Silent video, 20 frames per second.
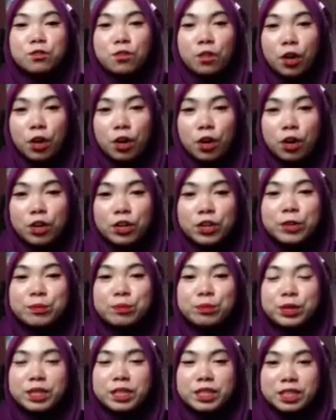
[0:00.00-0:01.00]
for
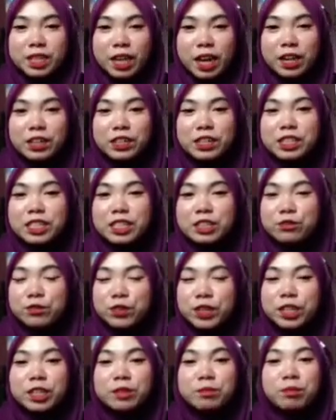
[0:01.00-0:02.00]
represent
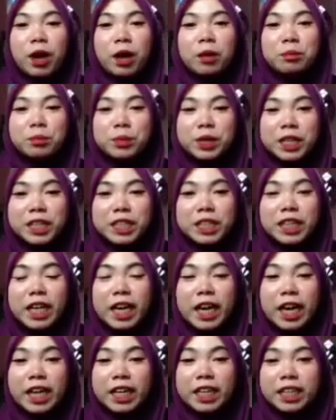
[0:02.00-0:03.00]
receiving department,
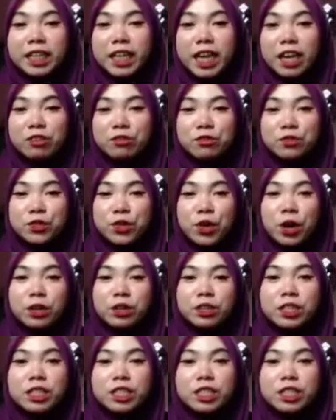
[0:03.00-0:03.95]
and then from